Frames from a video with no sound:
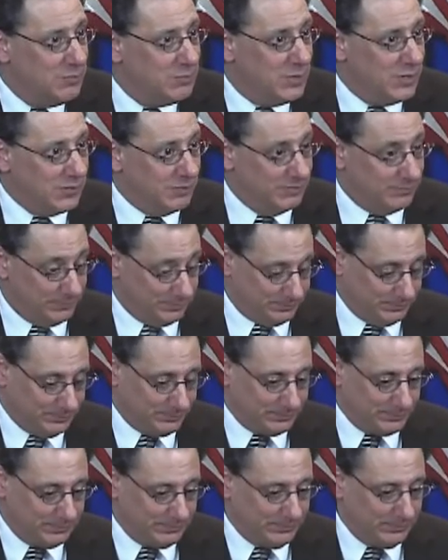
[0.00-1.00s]
But
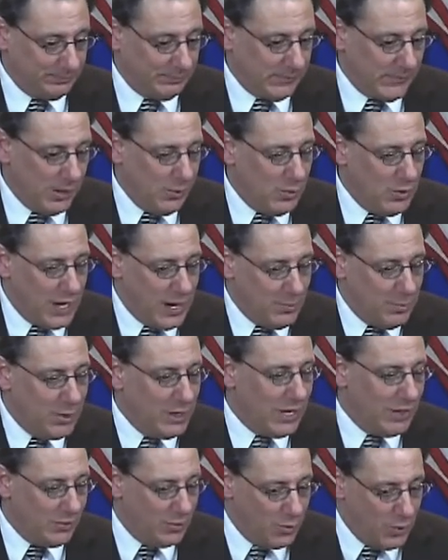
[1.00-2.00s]
when I
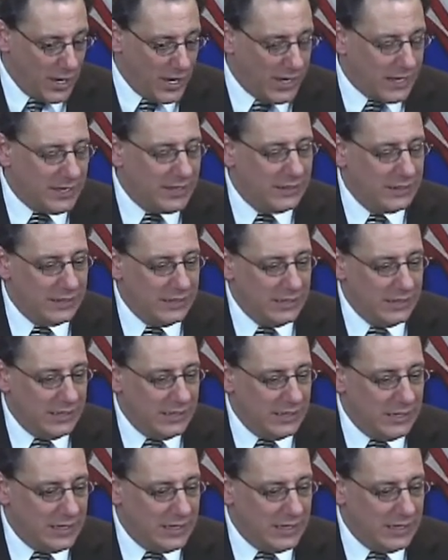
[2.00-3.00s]
put on the wig,
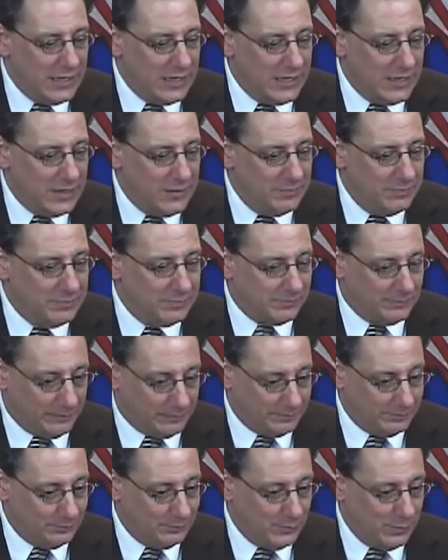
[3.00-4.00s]
I
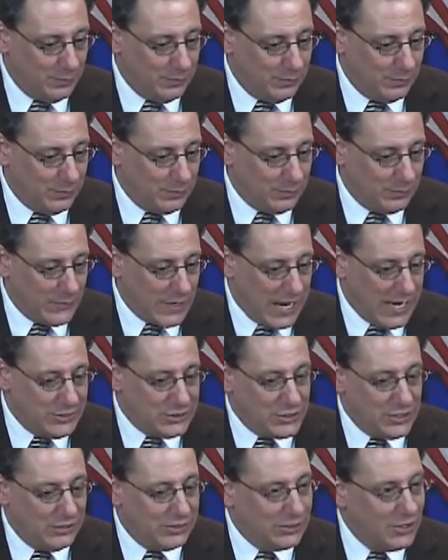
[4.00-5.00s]

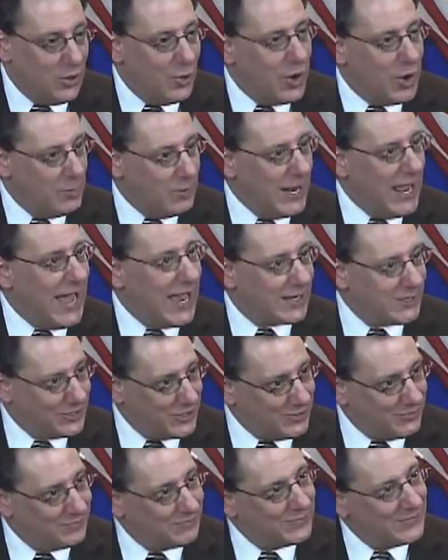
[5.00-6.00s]
still know I'm an
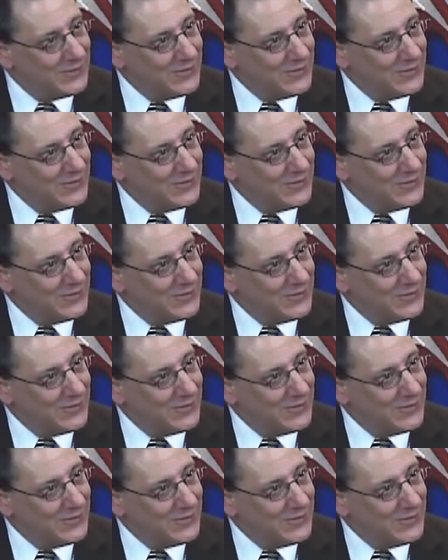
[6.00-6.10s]
actor.